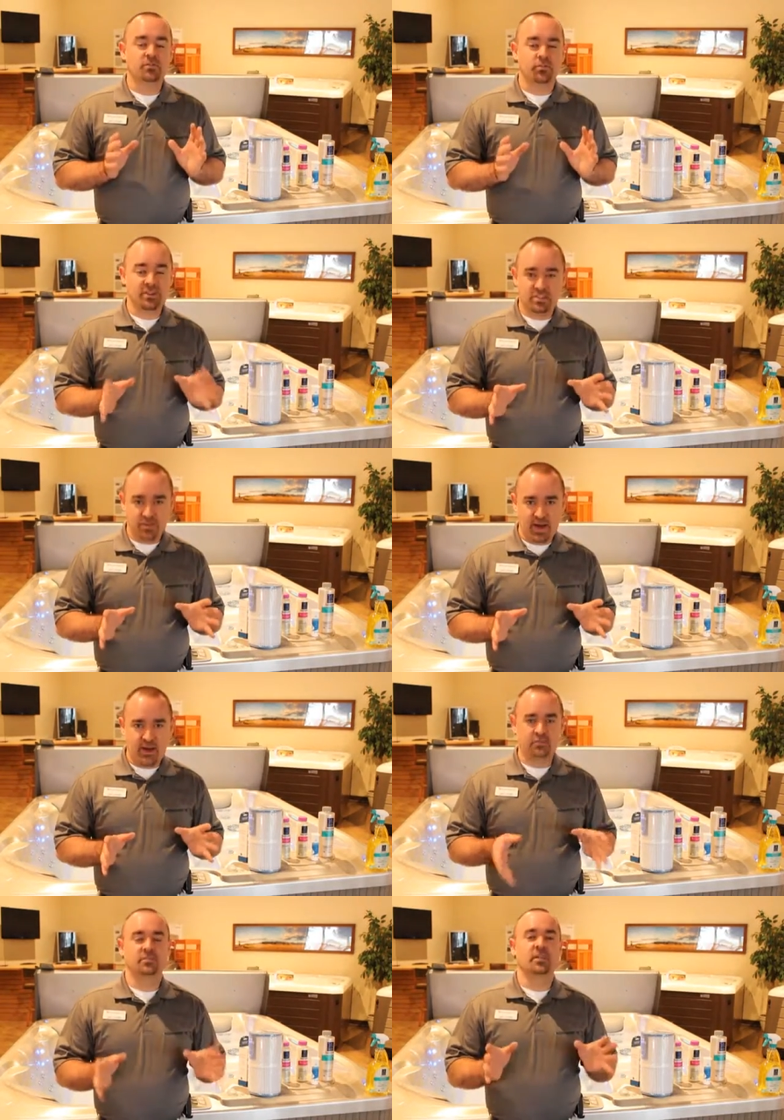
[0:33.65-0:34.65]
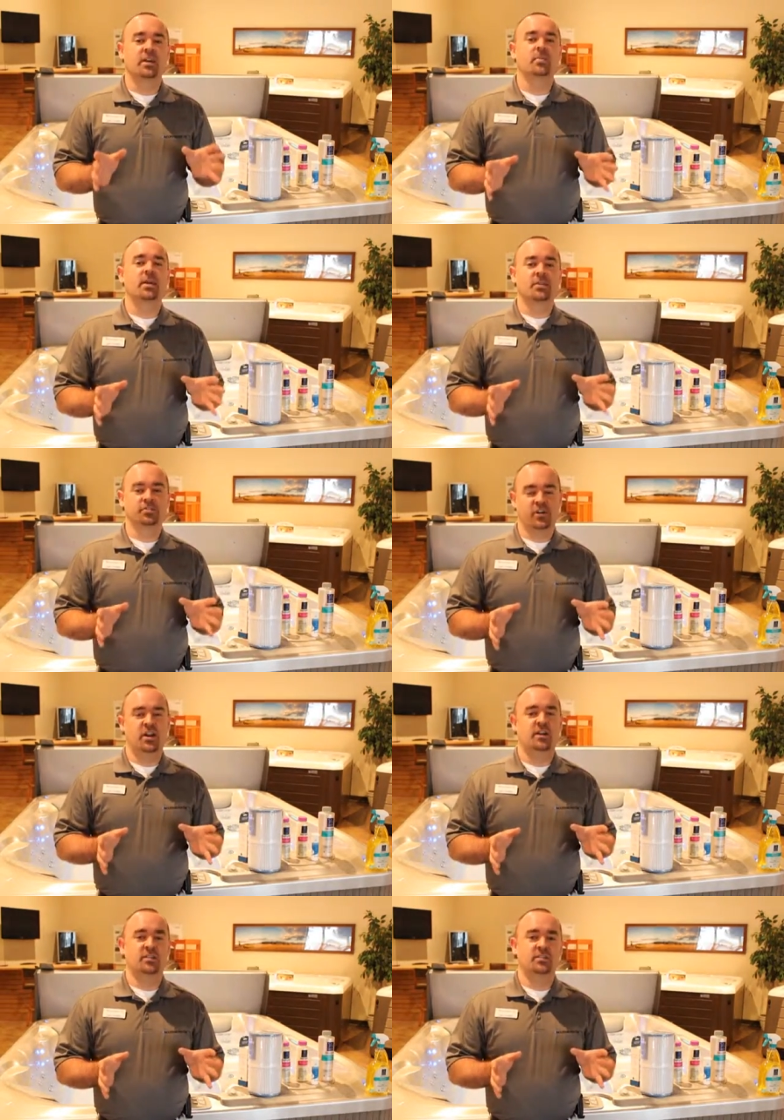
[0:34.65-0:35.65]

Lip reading: Rinse them out, let them air dry.